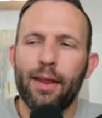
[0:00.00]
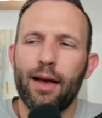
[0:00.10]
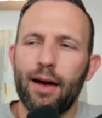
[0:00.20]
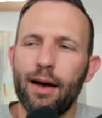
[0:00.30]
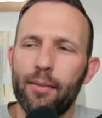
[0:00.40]

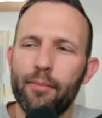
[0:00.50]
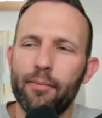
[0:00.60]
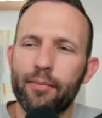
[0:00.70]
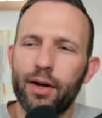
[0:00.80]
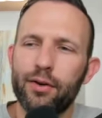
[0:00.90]
uh,
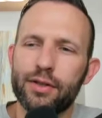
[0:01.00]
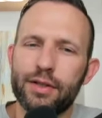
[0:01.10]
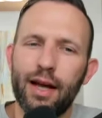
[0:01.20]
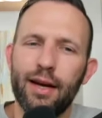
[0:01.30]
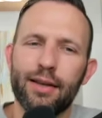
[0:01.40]

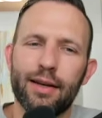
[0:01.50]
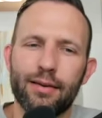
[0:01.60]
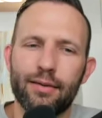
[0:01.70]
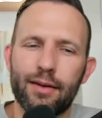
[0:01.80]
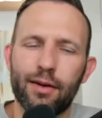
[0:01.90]
understanding that,
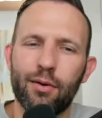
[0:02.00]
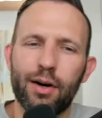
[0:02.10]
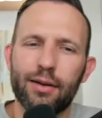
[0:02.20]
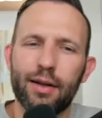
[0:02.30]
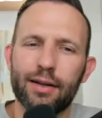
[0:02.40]
you know
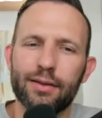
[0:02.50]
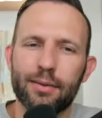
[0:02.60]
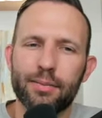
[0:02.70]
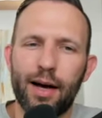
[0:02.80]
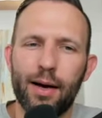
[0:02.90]
what, like
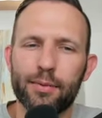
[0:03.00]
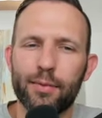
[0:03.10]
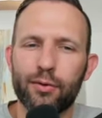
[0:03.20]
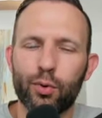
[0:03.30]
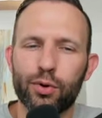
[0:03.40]
sometimes
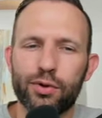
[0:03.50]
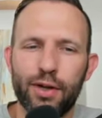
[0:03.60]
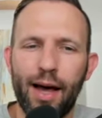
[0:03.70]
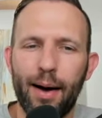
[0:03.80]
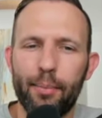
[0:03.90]
misfortune
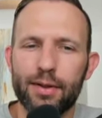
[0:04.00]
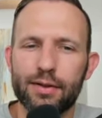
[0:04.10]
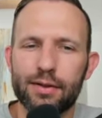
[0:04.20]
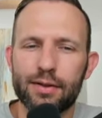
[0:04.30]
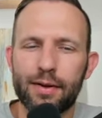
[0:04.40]

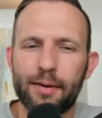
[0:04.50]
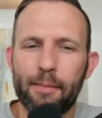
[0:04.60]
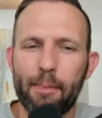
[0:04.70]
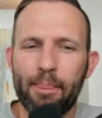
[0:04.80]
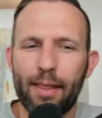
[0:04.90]
happens,
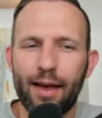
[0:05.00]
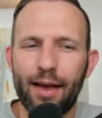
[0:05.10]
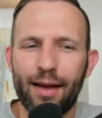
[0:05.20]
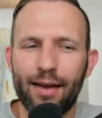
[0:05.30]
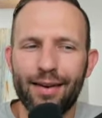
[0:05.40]

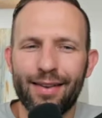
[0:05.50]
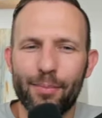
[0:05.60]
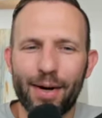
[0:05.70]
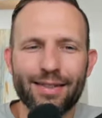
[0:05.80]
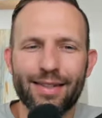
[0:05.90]
and the
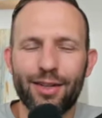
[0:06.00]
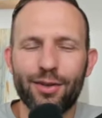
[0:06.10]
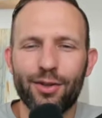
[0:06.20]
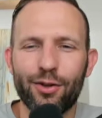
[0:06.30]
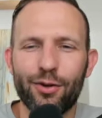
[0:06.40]
best thing you
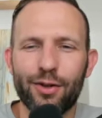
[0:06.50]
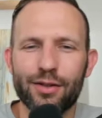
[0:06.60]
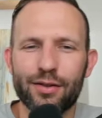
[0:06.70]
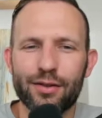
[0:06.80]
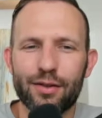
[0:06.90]
can do
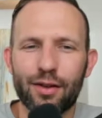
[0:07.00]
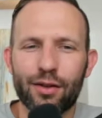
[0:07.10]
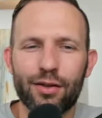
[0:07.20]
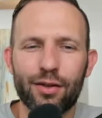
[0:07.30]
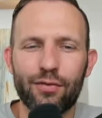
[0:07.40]
is
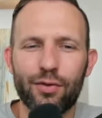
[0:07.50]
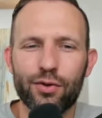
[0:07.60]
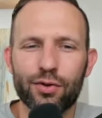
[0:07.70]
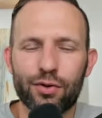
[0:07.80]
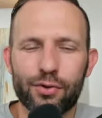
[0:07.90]
look to the
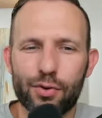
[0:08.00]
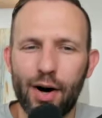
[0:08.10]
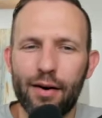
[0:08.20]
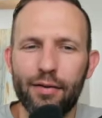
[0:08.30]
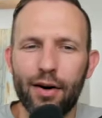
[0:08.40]
future and
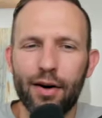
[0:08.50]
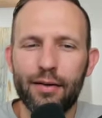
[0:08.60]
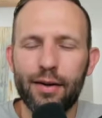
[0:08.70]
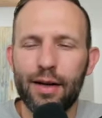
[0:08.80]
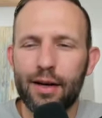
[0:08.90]
drive on
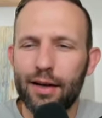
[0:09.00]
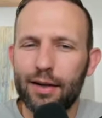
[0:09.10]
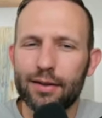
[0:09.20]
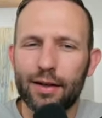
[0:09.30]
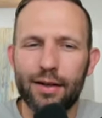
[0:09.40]

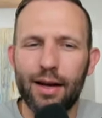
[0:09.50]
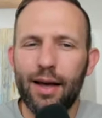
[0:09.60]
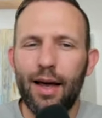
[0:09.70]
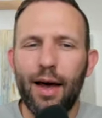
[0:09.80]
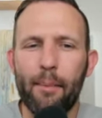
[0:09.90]
is an
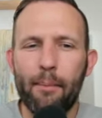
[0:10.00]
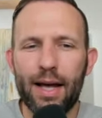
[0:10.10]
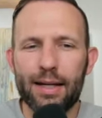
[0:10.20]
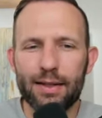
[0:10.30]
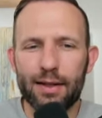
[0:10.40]

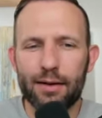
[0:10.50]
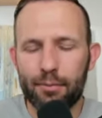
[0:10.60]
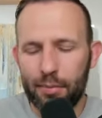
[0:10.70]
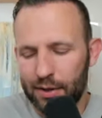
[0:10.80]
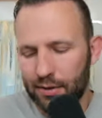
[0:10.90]
amazing
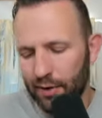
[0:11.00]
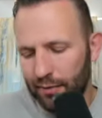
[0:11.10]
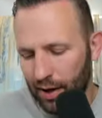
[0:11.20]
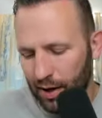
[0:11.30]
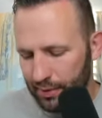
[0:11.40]
piece of
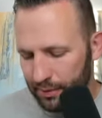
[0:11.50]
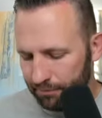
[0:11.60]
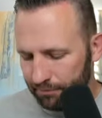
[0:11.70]
advice.